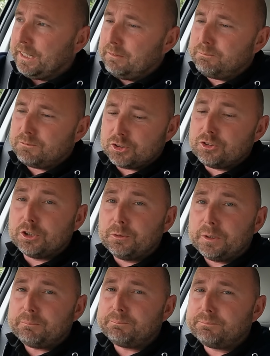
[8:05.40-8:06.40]
it should do
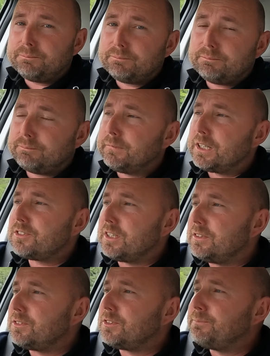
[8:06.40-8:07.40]
it. Make
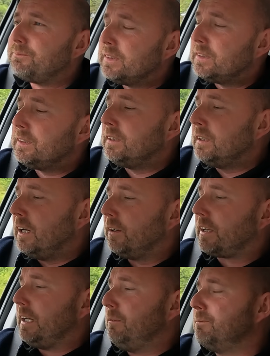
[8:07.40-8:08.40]
sense?
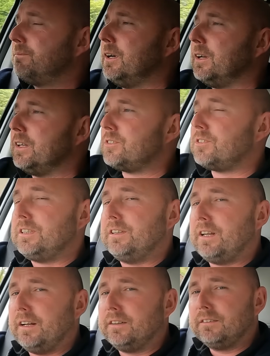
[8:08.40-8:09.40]
Okay, well, let's see
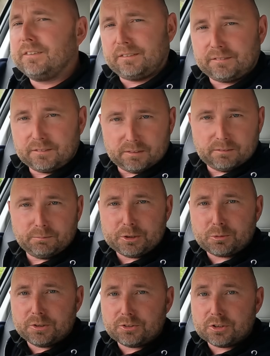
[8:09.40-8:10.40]
then
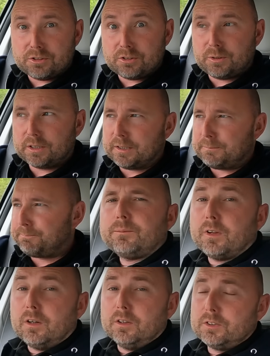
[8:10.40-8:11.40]
which one charges quicker.
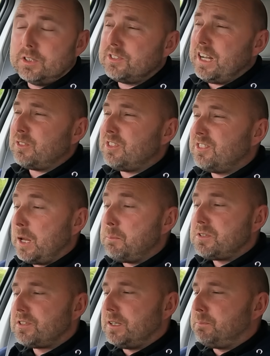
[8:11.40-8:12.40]
The Hyundai is down to
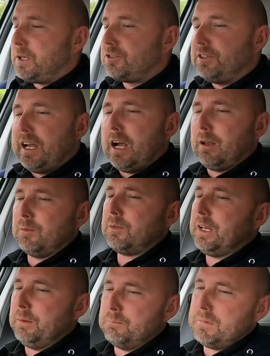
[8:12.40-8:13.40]
10% battery now, and I'm
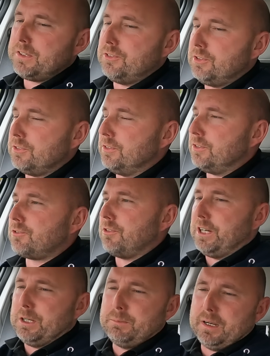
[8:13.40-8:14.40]
getting messages on the
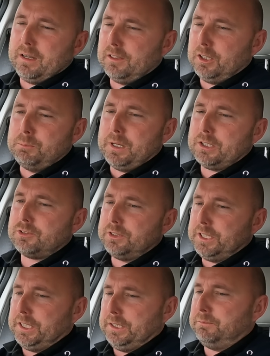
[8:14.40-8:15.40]
screen about low
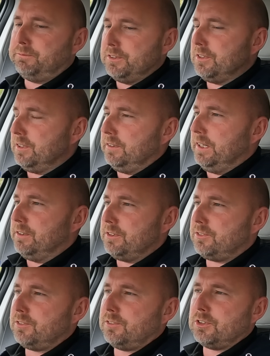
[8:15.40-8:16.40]
battery, visit
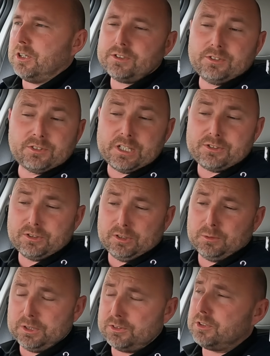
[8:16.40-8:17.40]
nearest charging station,
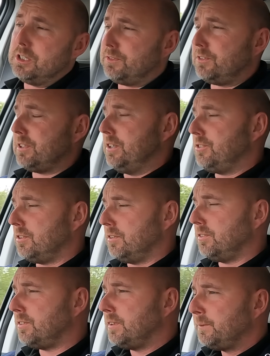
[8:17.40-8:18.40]
don't want to search for
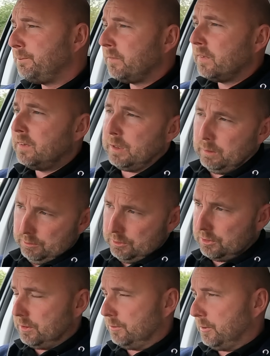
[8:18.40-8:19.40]
stations. However, I'm
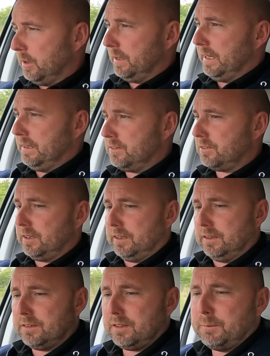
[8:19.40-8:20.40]
just going to follow Gintz,
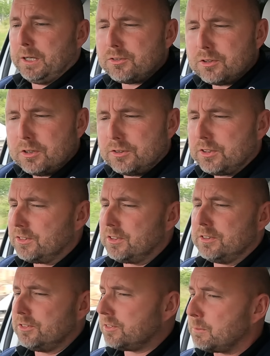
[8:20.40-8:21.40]
and I mean, I'll search actually,
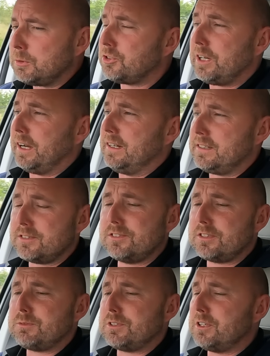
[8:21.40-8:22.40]
I just double check, it doesn't
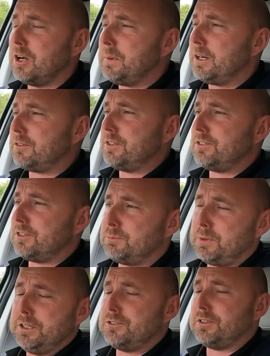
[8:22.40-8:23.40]
seem to know about grid serve
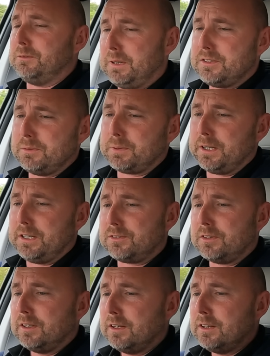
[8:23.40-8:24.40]
Braintree, amazing place
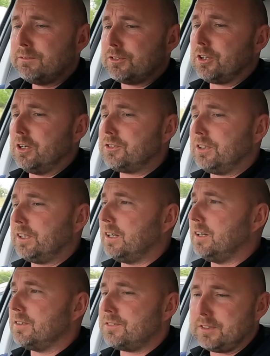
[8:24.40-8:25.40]
for charging
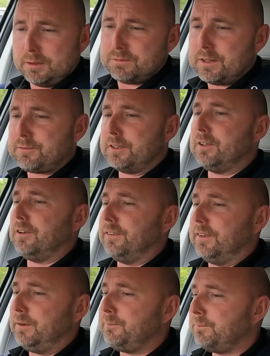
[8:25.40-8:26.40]
cars. No, definitely not on
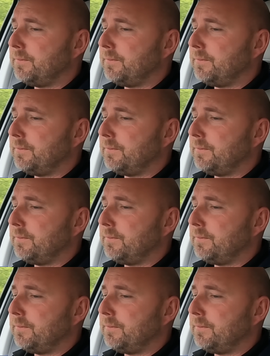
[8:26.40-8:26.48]
there.